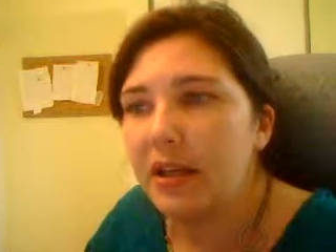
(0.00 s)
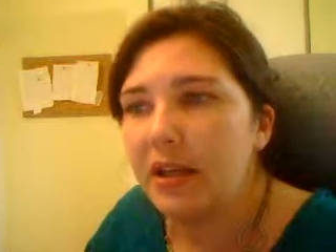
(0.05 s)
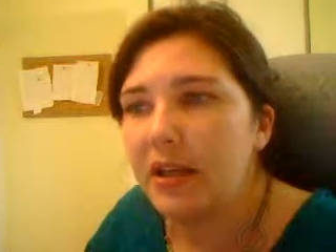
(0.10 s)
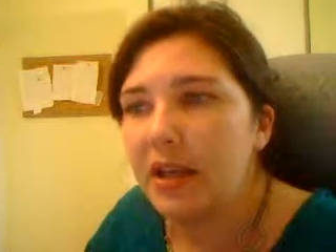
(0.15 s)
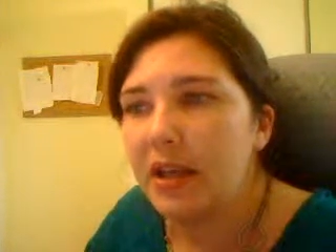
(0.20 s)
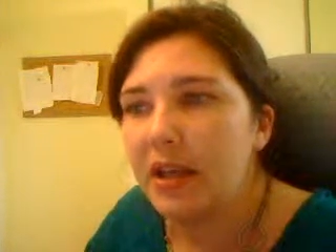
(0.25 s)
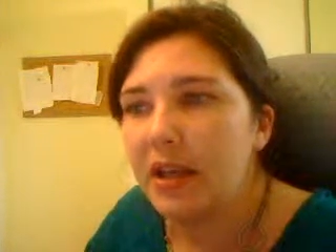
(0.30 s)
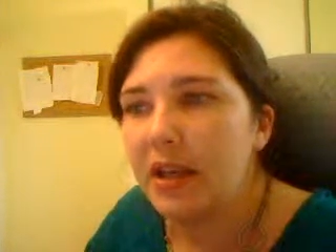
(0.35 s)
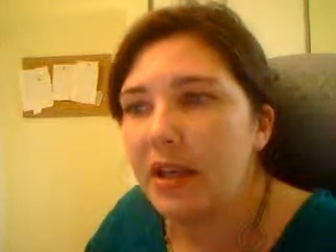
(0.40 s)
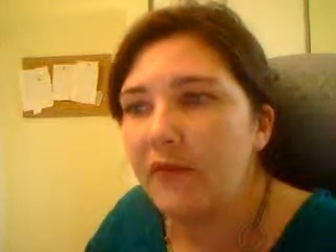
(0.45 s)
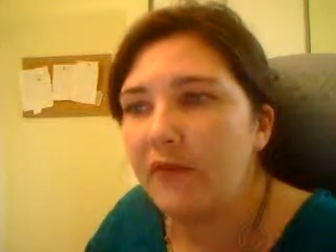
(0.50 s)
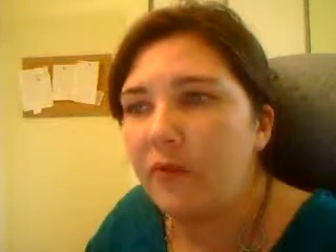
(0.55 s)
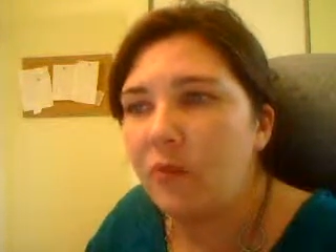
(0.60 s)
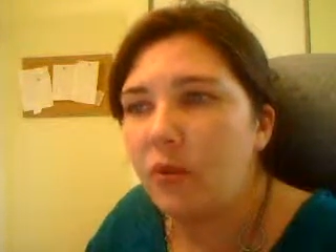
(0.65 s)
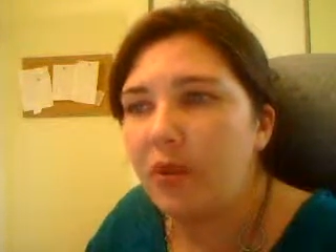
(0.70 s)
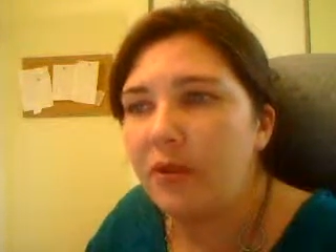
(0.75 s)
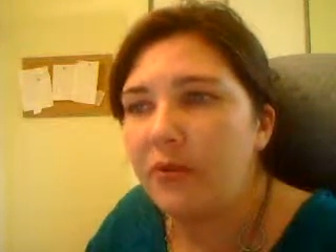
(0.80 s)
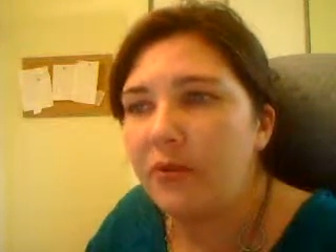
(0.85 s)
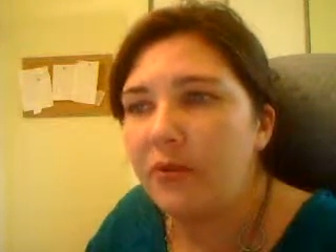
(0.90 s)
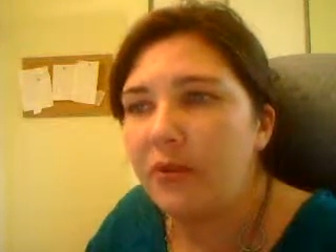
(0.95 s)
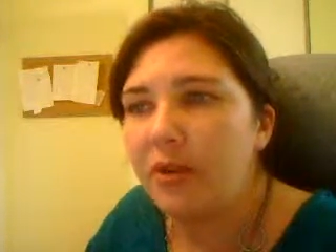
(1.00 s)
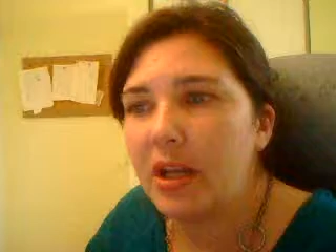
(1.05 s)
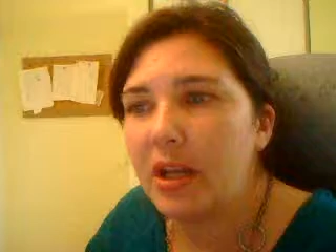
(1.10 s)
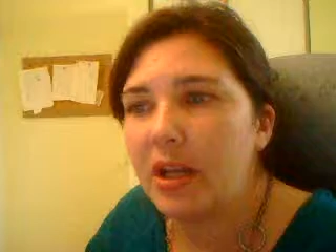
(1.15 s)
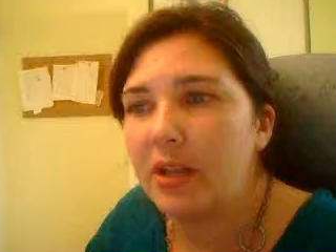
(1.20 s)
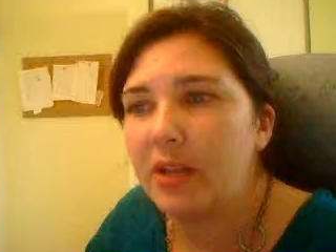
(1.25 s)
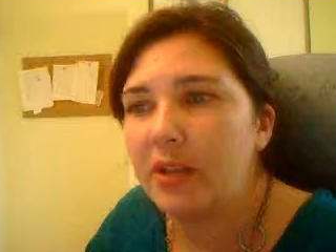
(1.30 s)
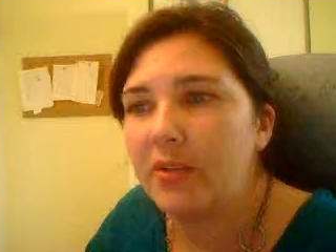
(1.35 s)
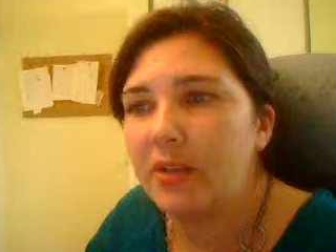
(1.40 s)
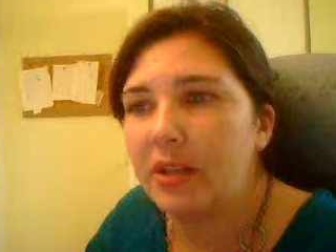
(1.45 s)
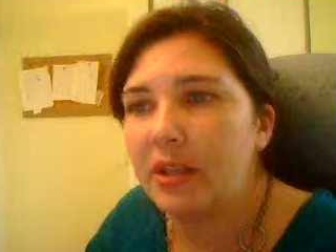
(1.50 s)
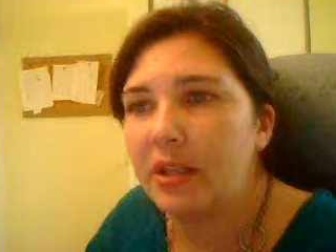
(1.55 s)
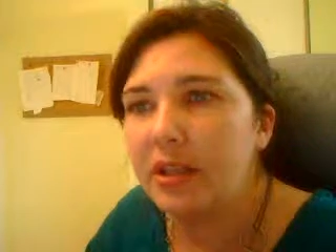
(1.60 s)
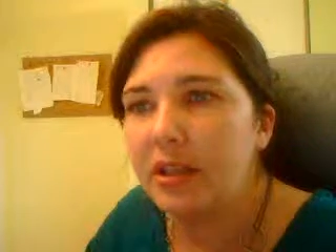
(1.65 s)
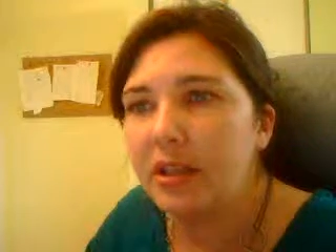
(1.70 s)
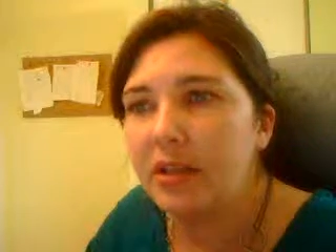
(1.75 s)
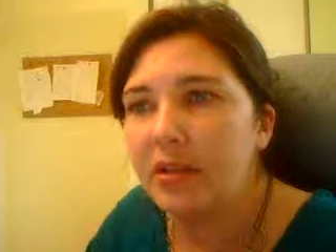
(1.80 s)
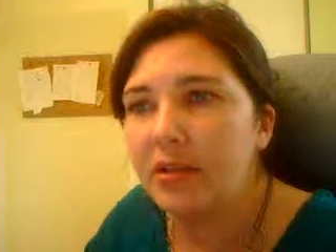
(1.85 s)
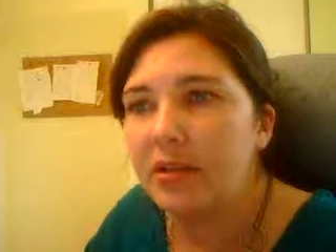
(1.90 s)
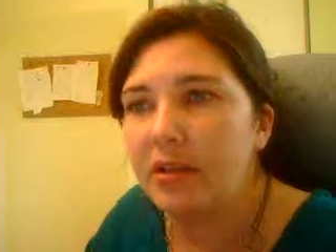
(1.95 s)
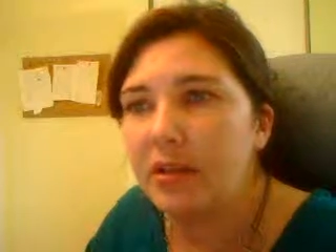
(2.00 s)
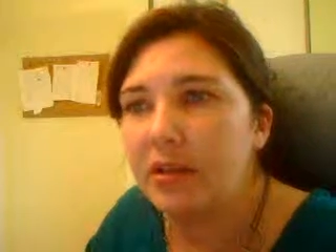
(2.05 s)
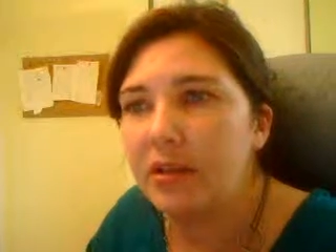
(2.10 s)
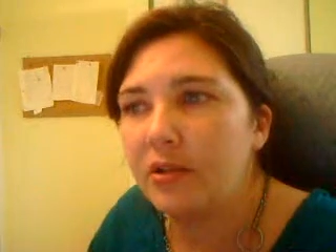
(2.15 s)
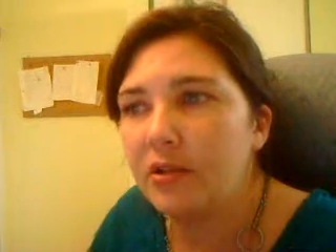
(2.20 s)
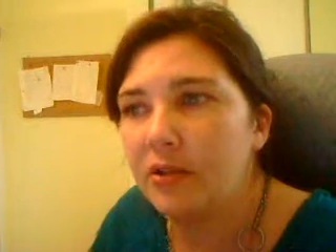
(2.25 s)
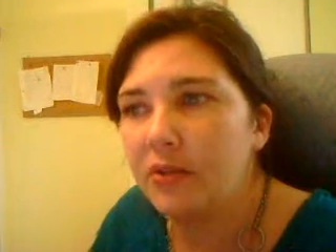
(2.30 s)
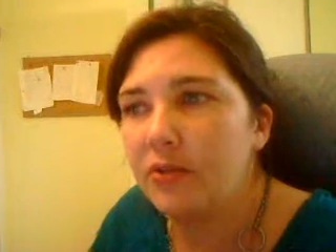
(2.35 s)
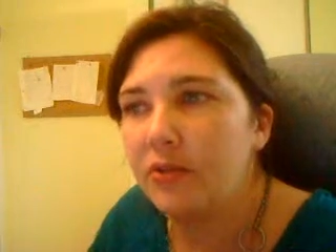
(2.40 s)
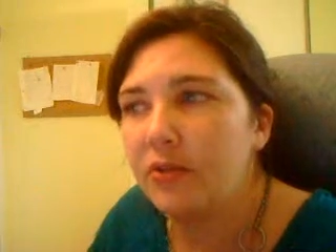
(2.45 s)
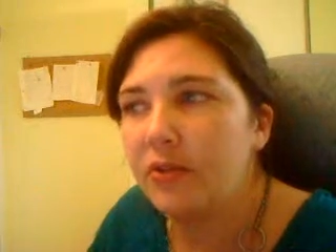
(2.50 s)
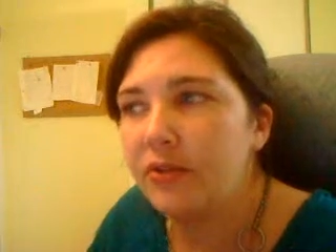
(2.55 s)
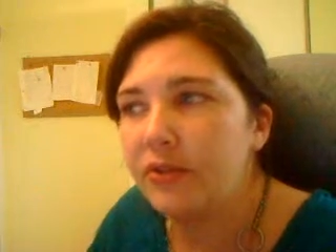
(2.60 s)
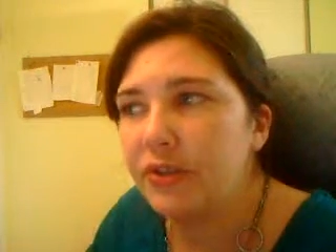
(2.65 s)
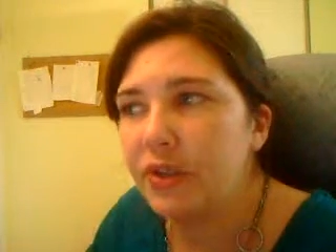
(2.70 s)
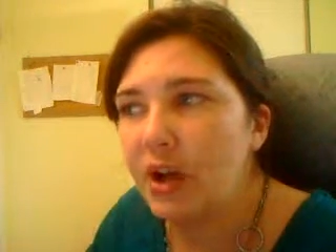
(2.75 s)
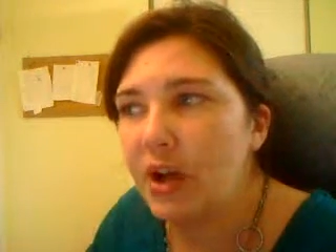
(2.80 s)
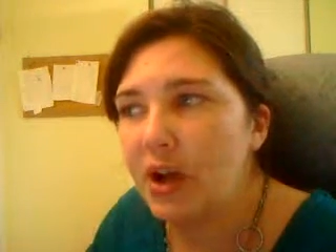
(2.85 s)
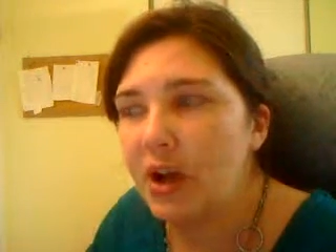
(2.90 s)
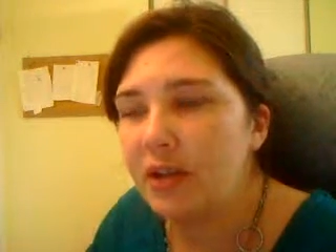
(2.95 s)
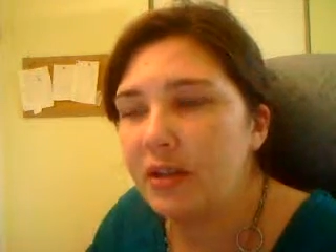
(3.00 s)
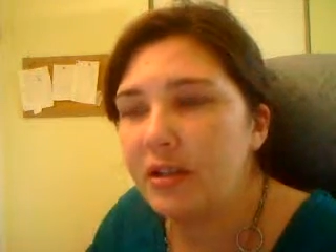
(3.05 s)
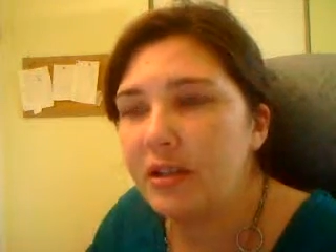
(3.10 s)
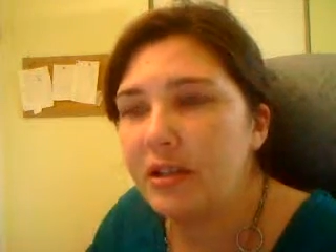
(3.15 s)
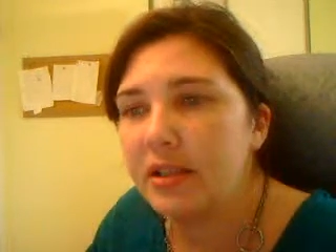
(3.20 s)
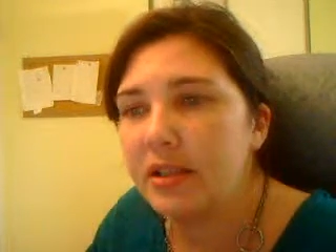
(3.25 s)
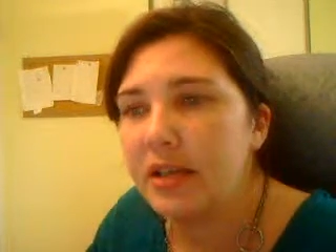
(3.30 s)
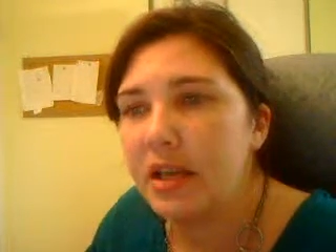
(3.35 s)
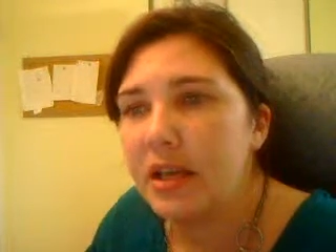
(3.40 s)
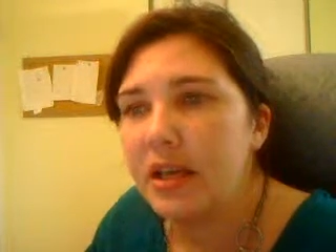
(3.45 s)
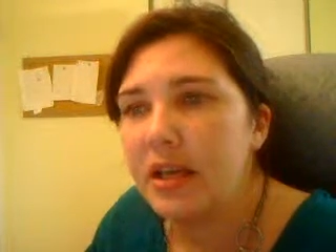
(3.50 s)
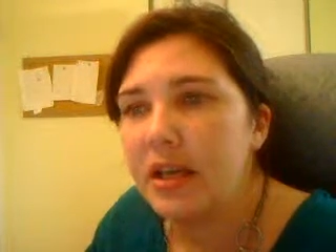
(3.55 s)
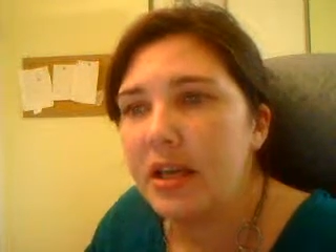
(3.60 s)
And I have one created here in Google Docs,